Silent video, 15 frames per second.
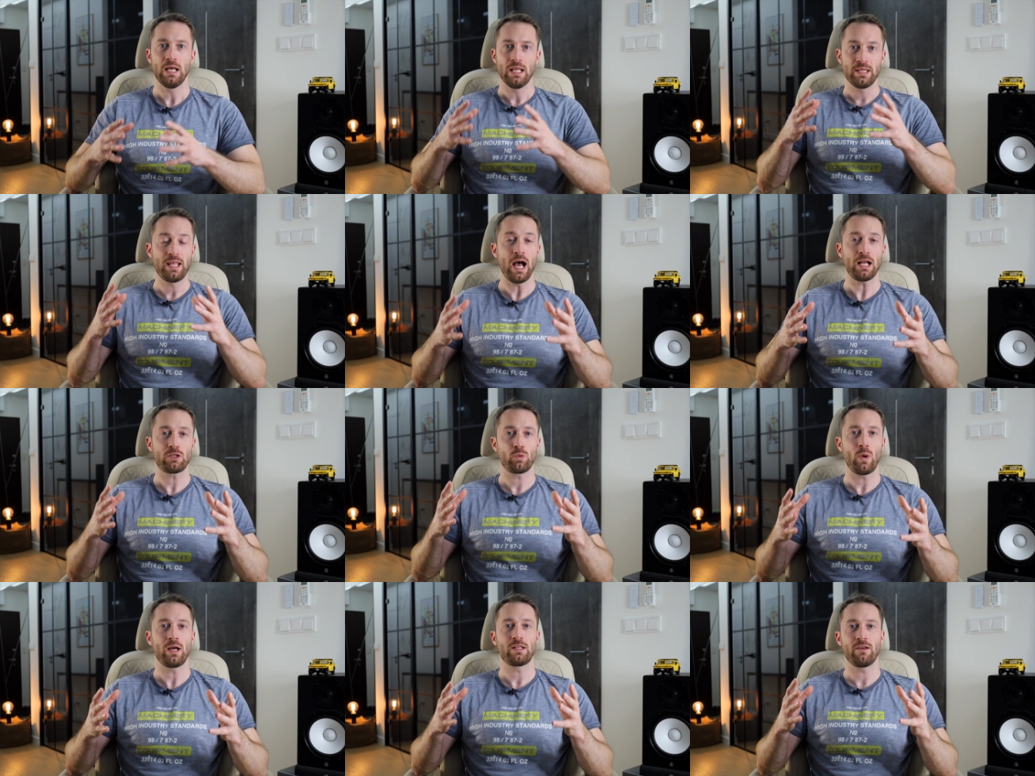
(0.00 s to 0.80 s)
That's
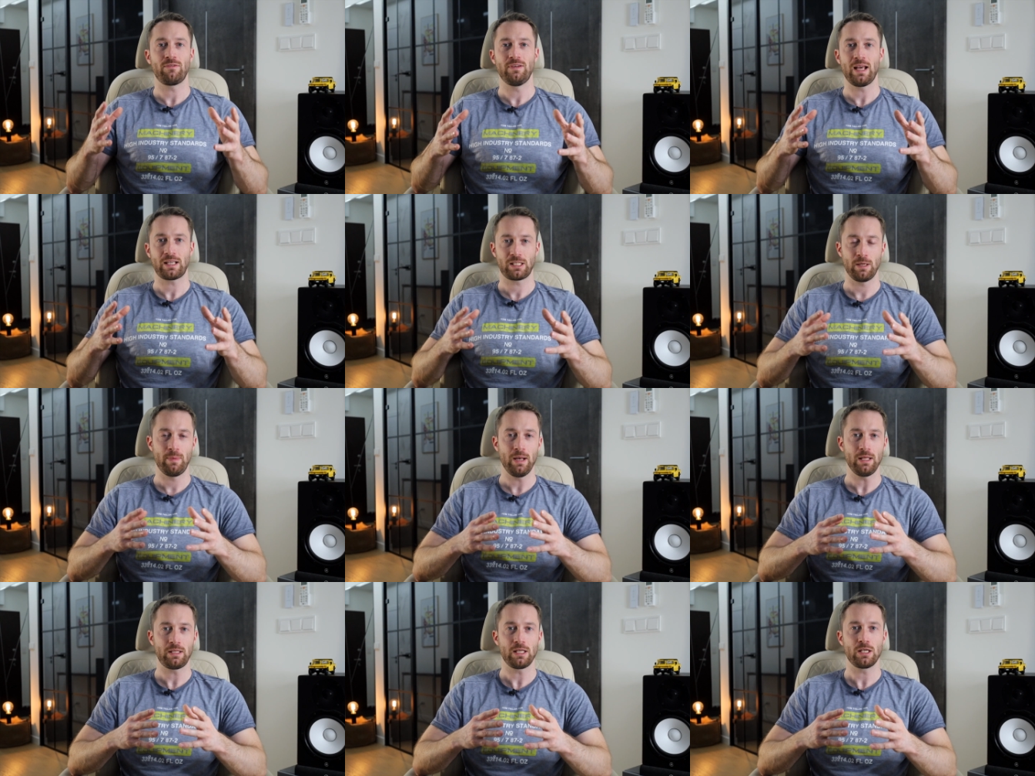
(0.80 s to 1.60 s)
why the
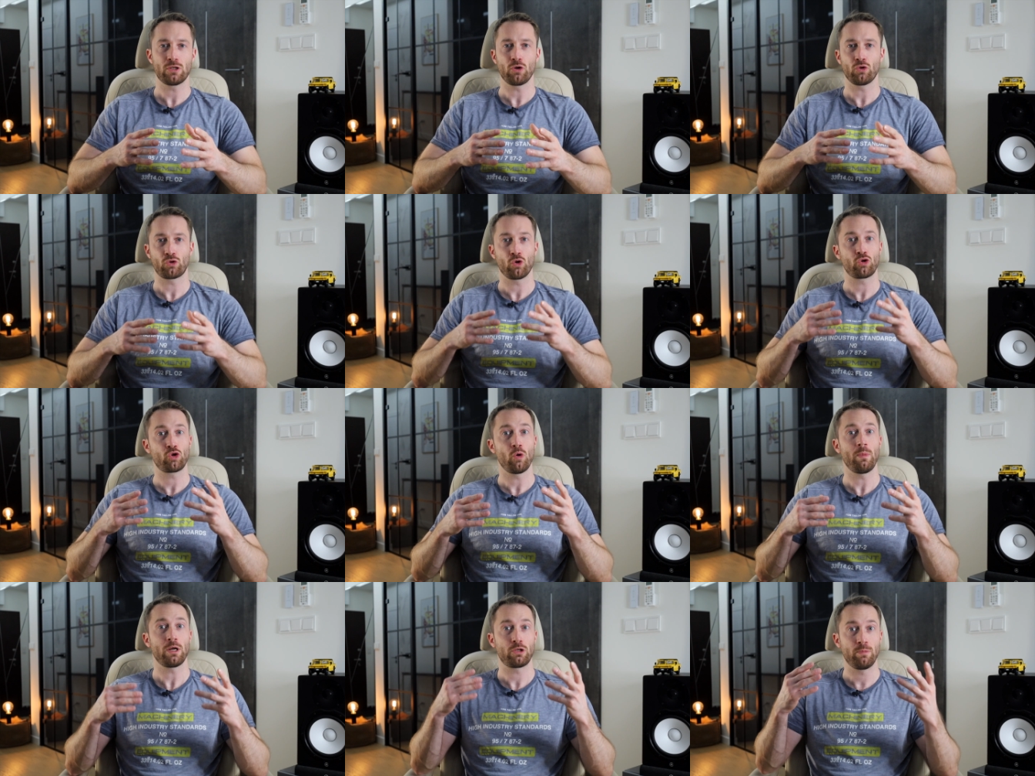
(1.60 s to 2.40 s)
flexibility is also
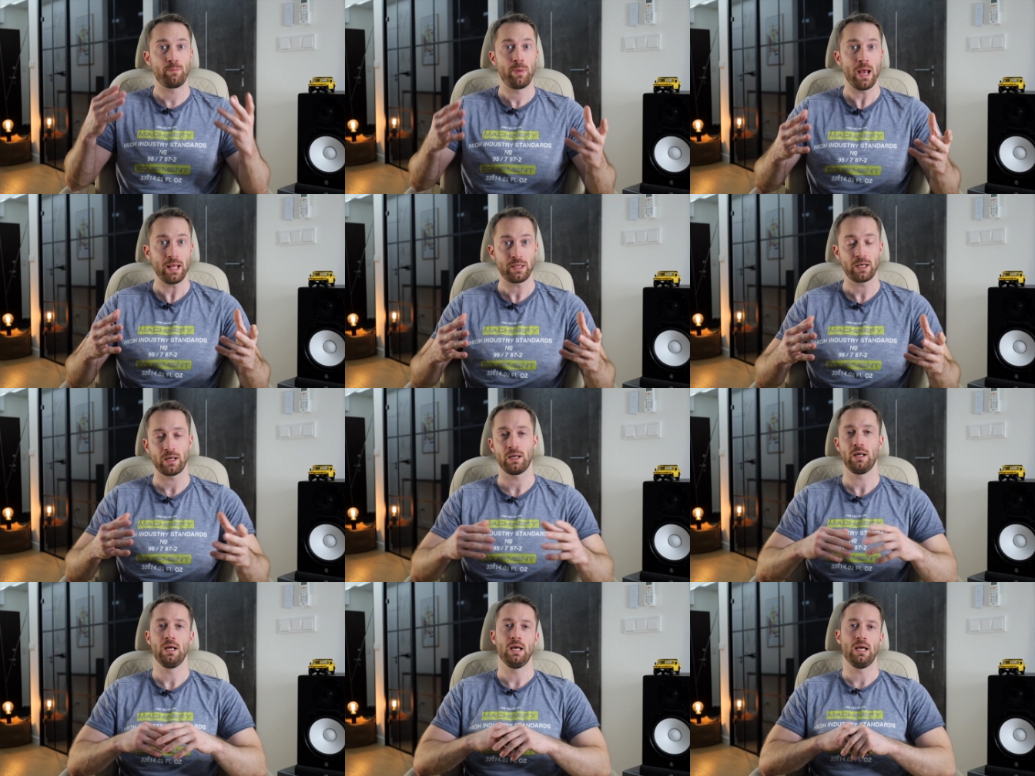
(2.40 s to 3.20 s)
so much
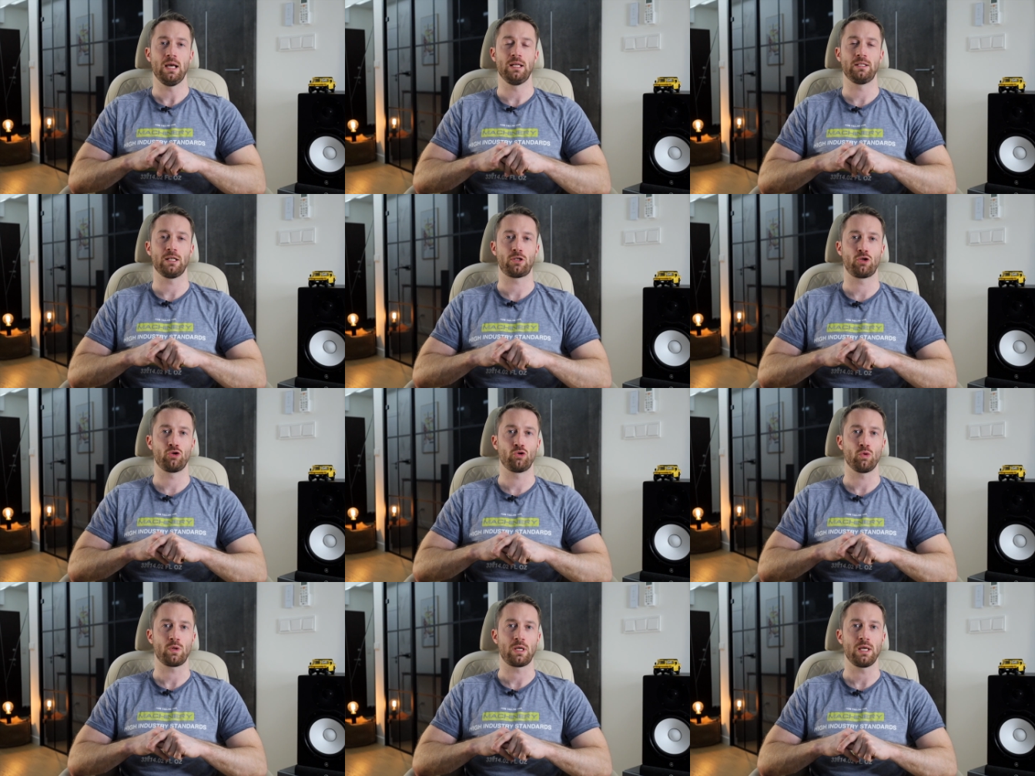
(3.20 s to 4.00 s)
better in the
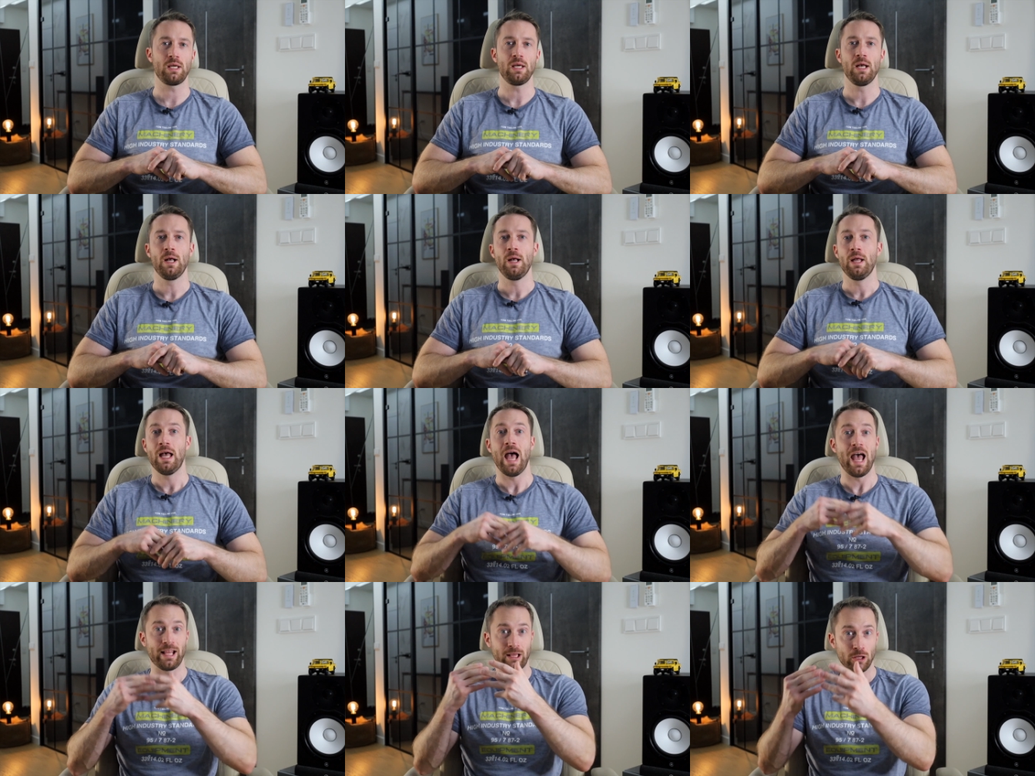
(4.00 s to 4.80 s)
Suzuki,
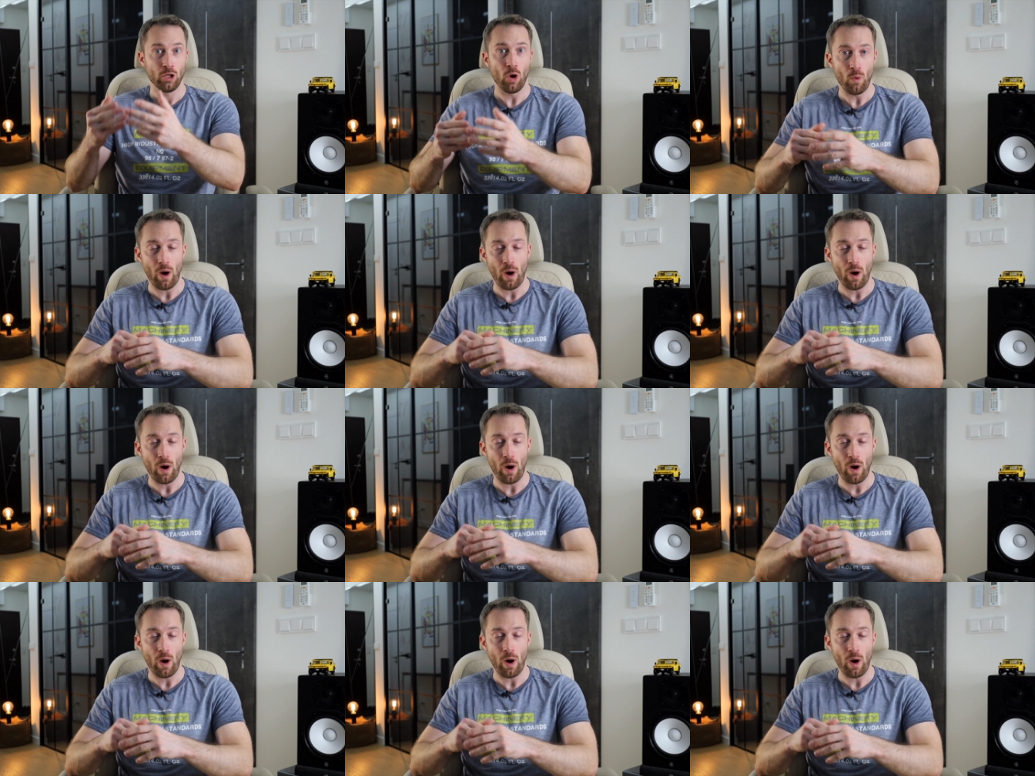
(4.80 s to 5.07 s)
at low